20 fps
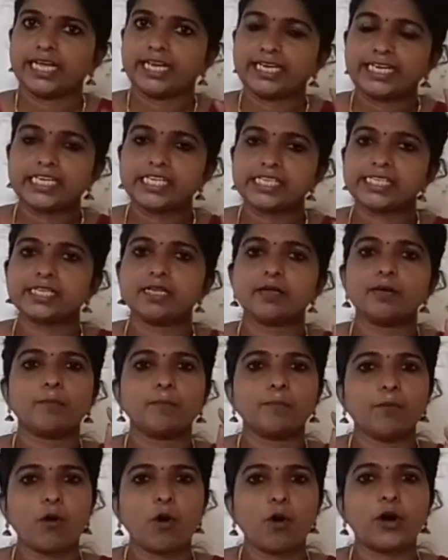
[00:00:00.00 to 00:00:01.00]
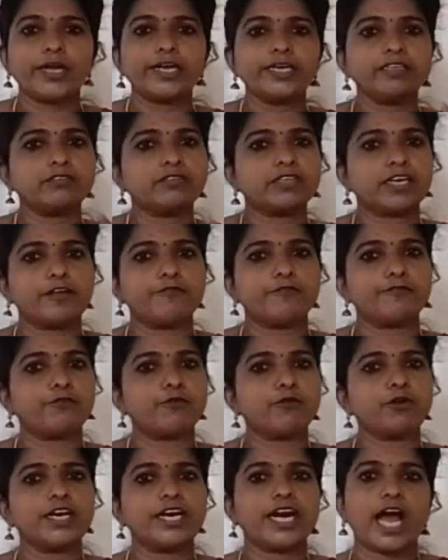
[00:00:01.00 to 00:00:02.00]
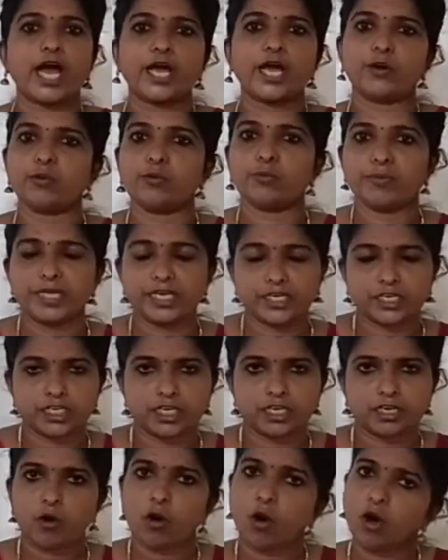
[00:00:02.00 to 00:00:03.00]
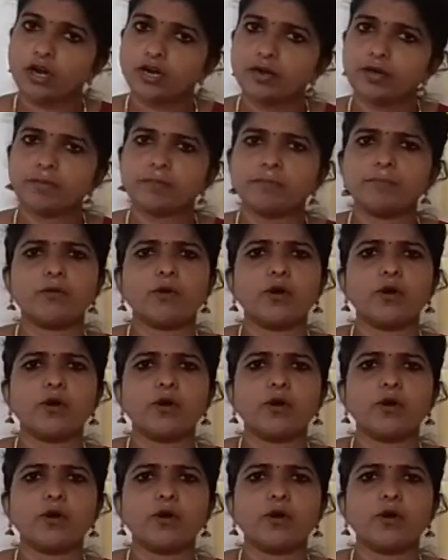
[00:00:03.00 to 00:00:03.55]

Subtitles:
It is 0.34 nanometer or